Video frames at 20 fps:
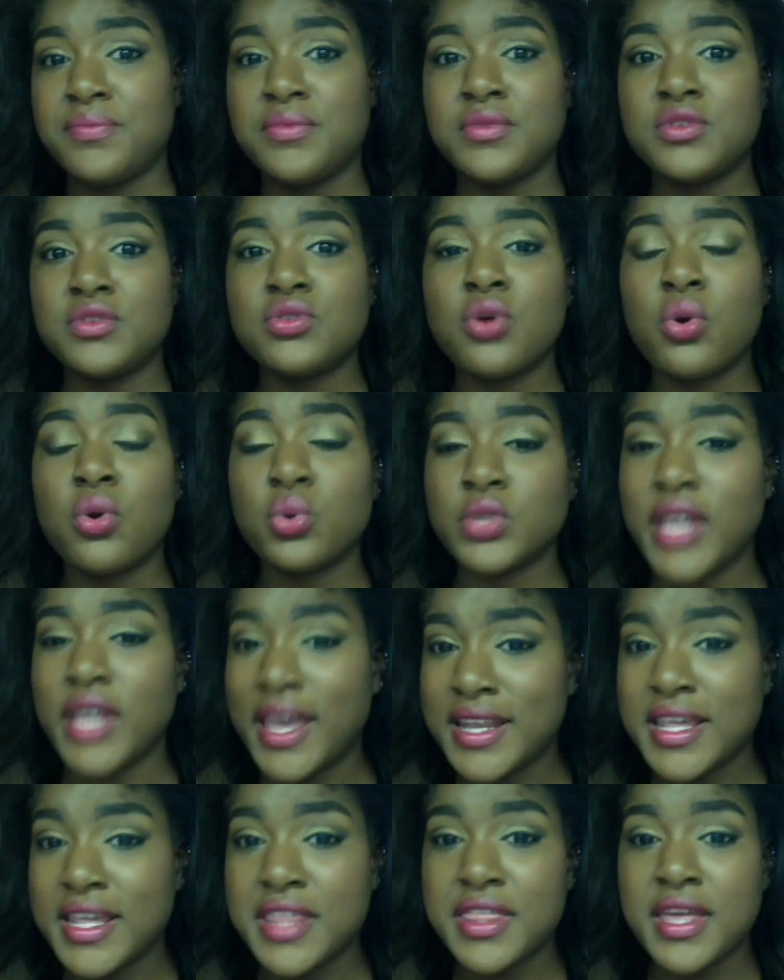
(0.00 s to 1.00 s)
told
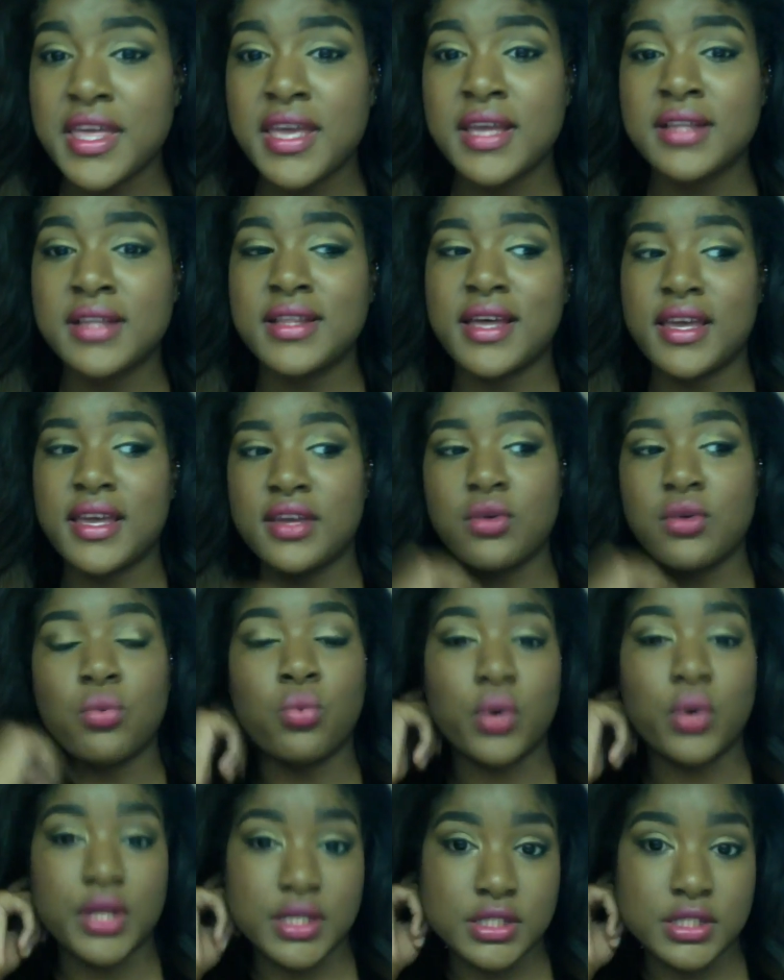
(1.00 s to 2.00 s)
anything like
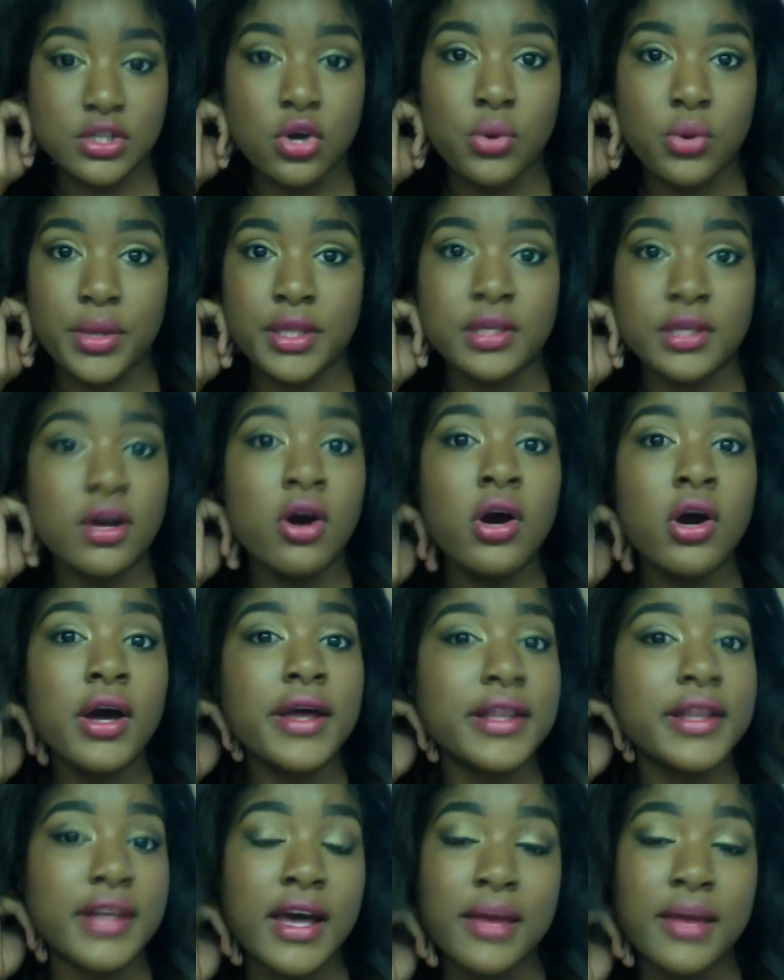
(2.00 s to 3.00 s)
what is going
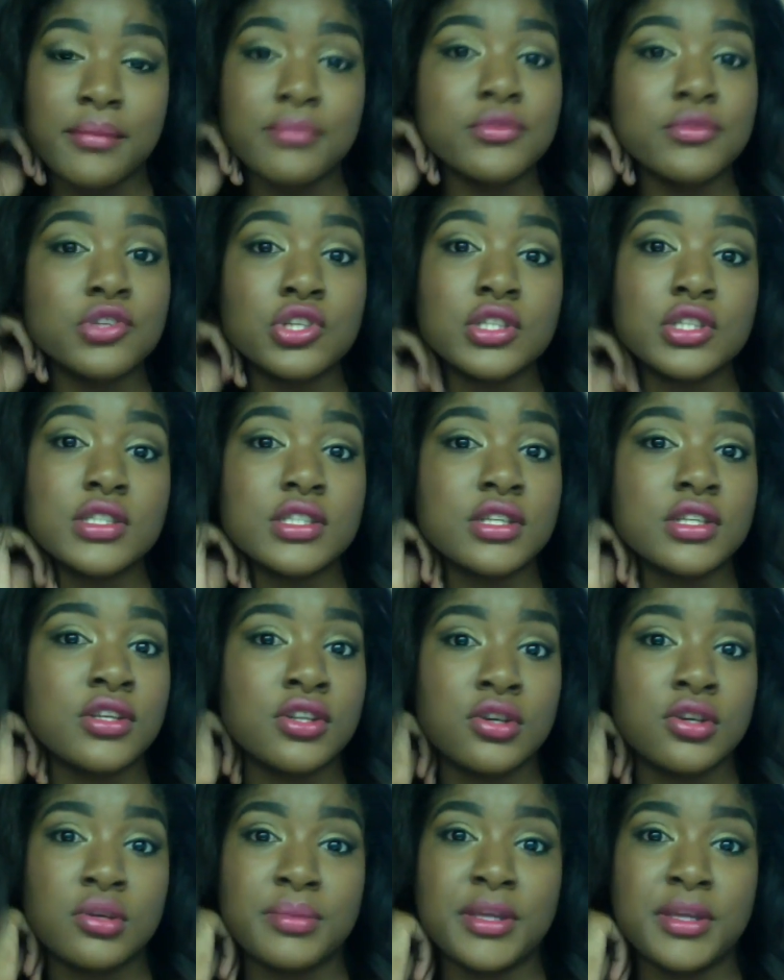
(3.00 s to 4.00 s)
on. I'm just,
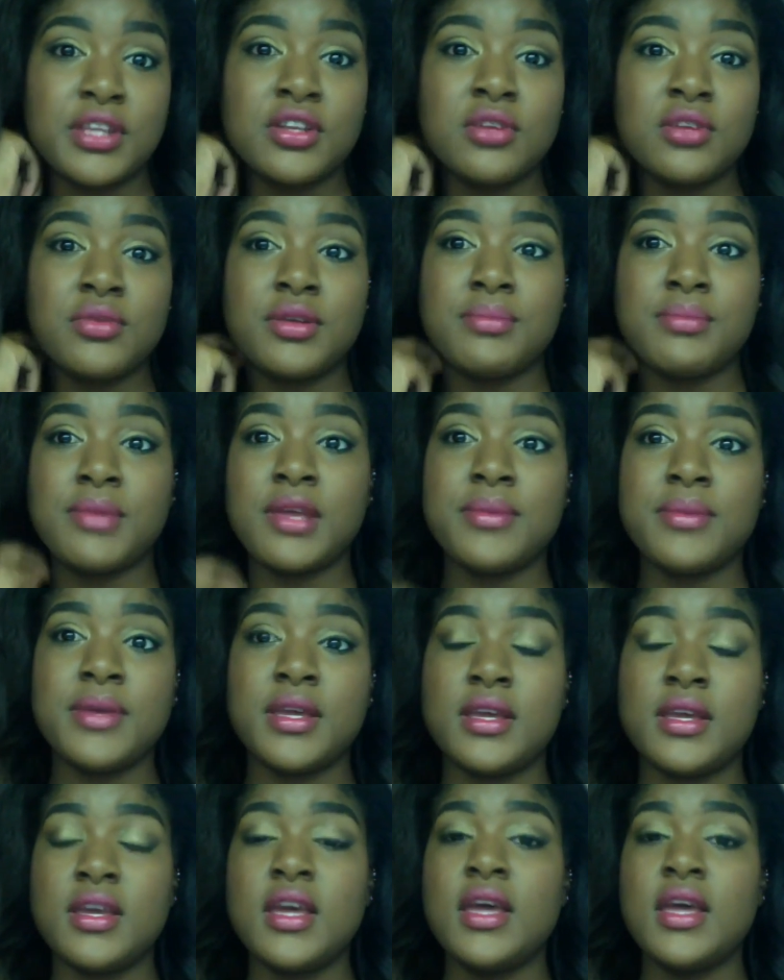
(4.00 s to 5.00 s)
I'm like, you know what,
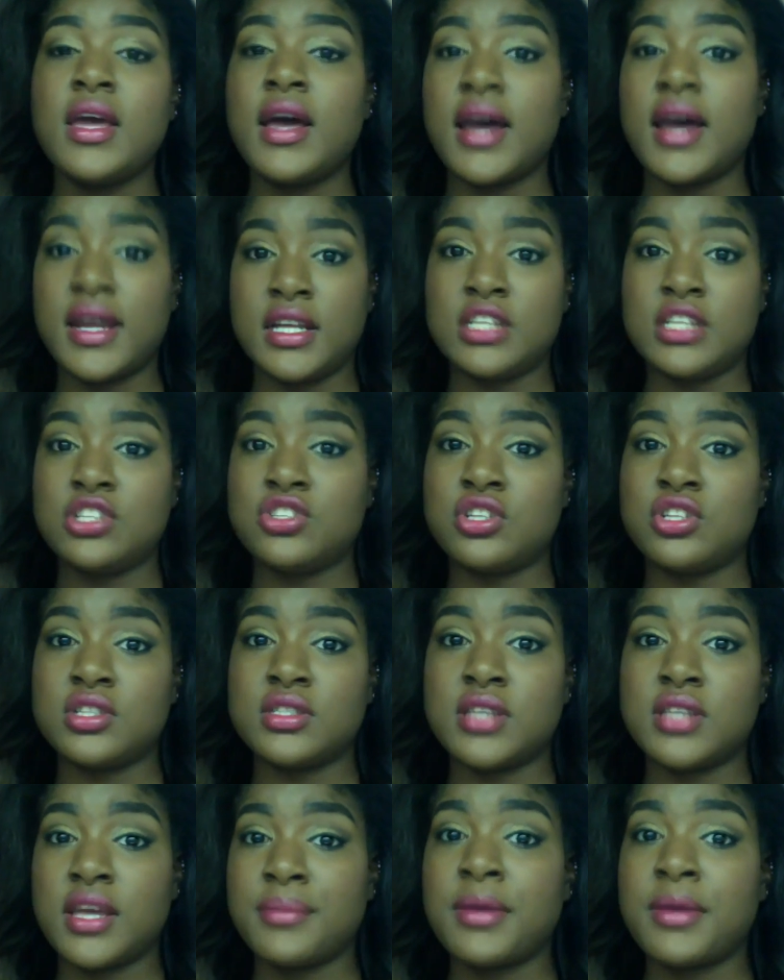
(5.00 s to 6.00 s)
maybe I need to just
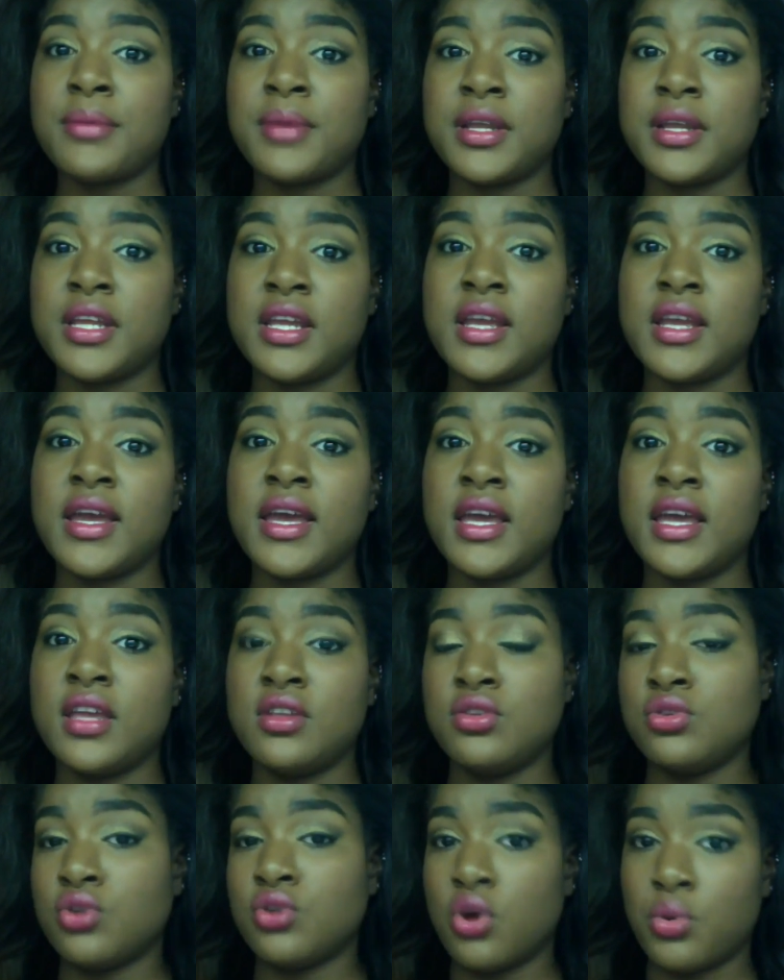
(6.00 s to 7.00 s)
take my money
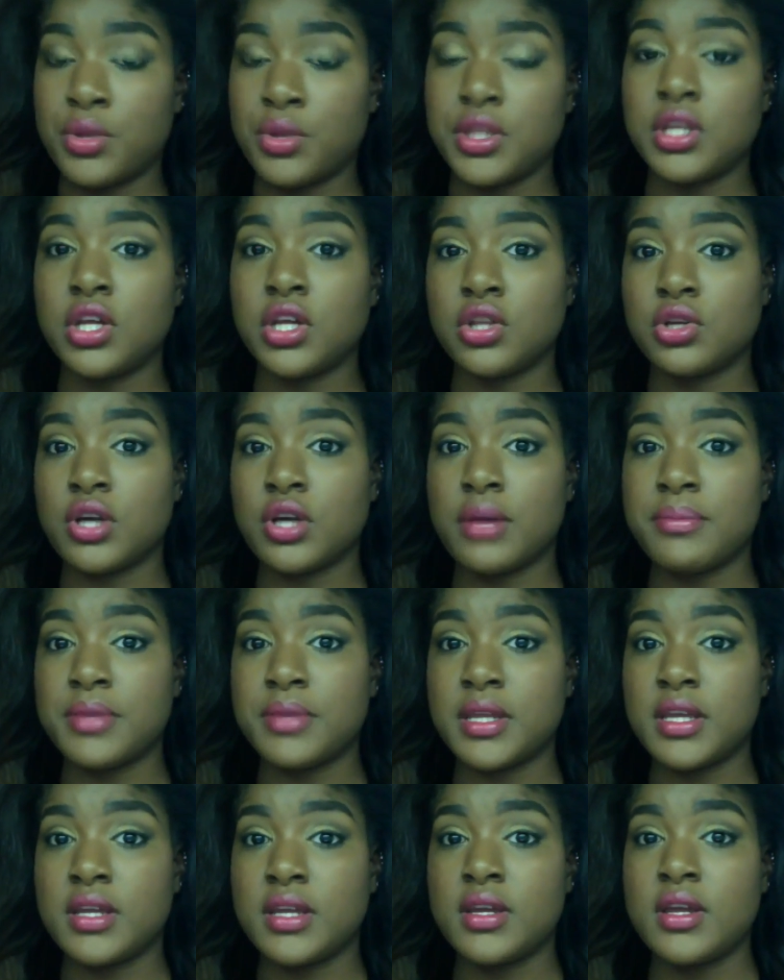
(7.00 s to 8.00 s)
and go with another
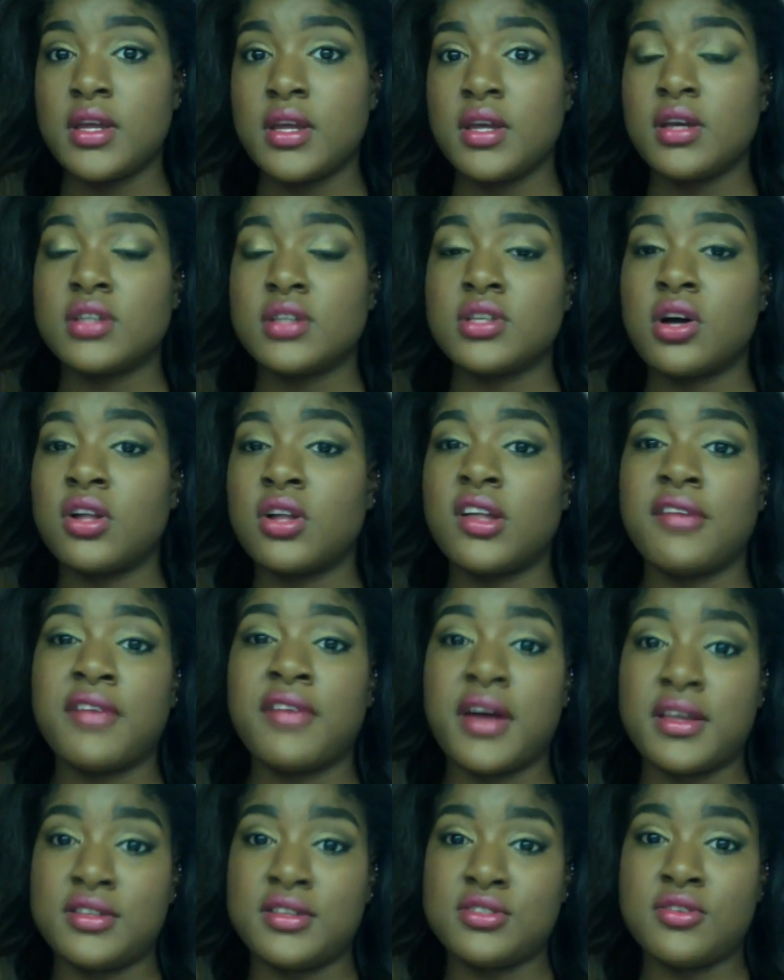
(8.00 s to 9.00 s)
company because all I've
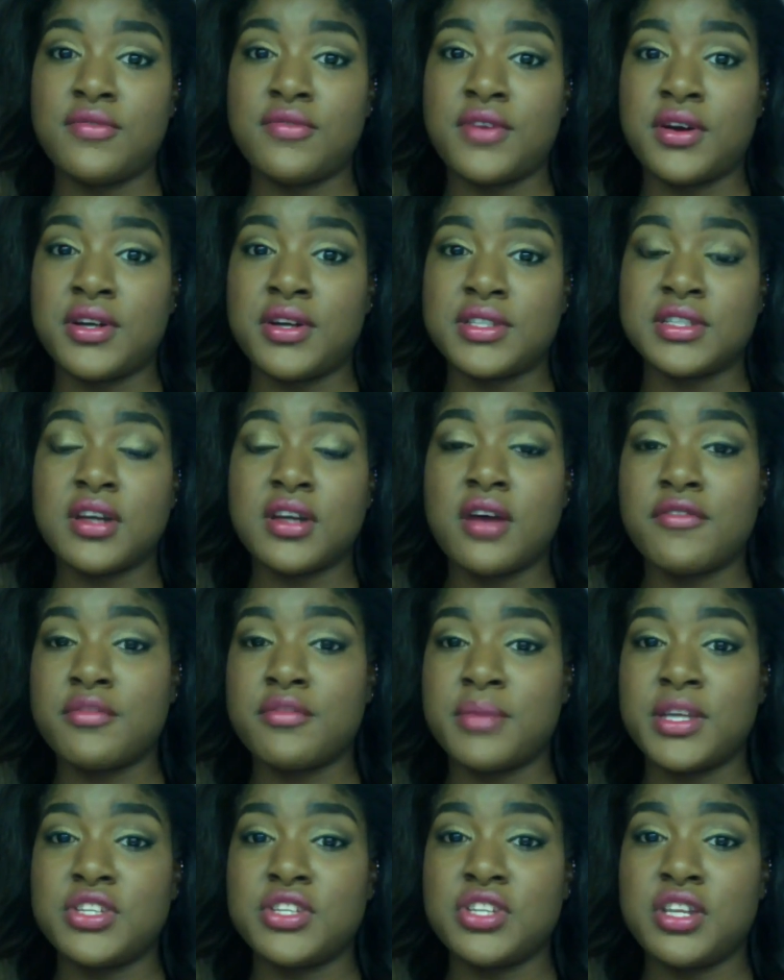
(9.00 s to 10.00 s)
gotten so far is a
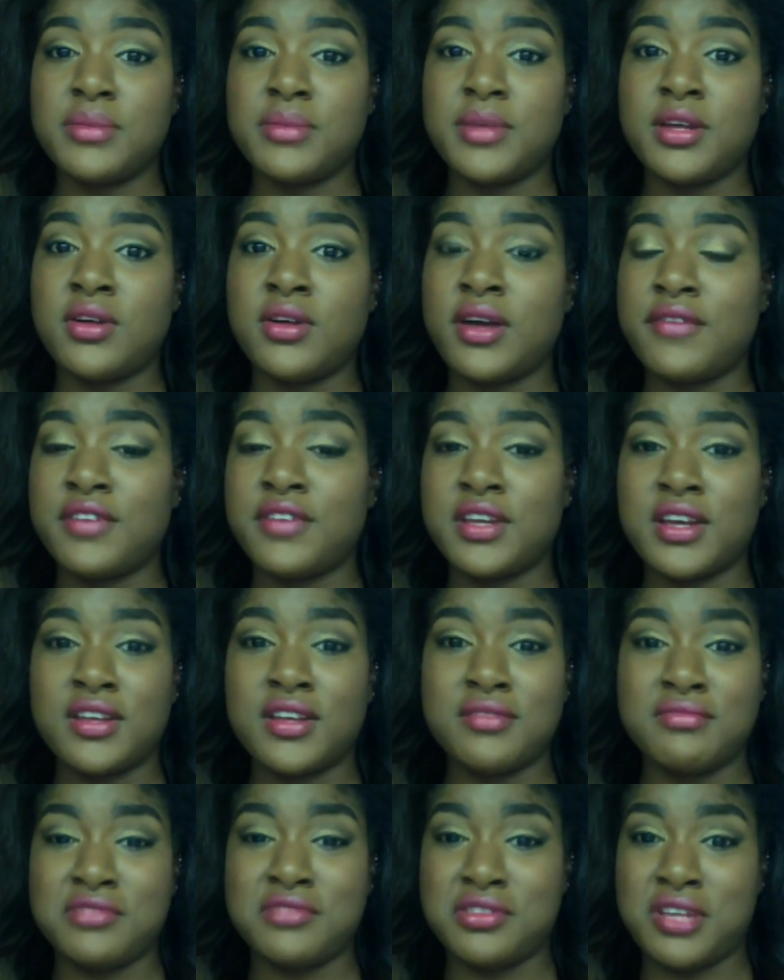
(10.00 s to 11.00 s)
confirmation email.
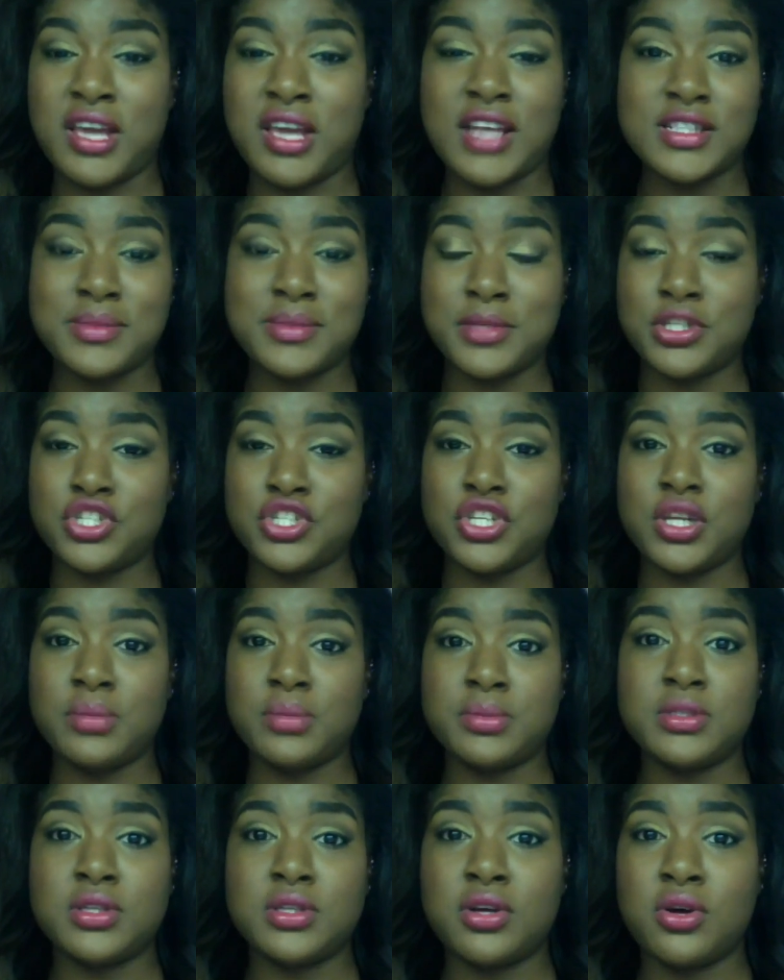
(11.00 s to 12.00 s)
It hasn't been
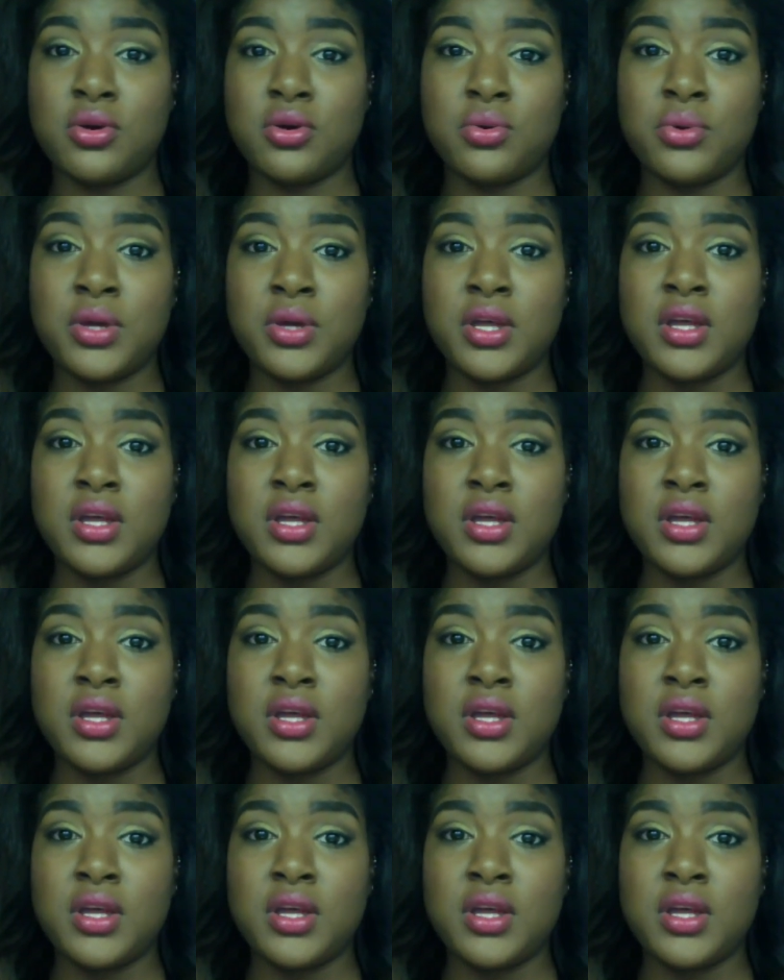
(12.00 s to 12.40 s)
shipped, so